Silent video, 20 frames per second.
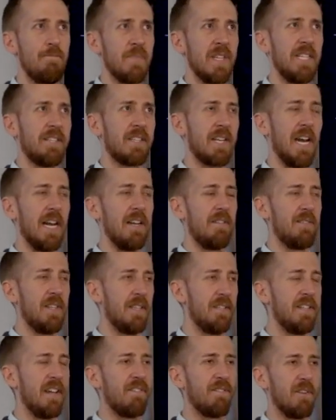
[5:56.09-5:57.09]
it's kind of
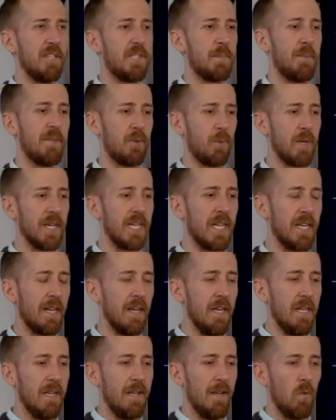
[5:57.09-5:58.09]
the difference between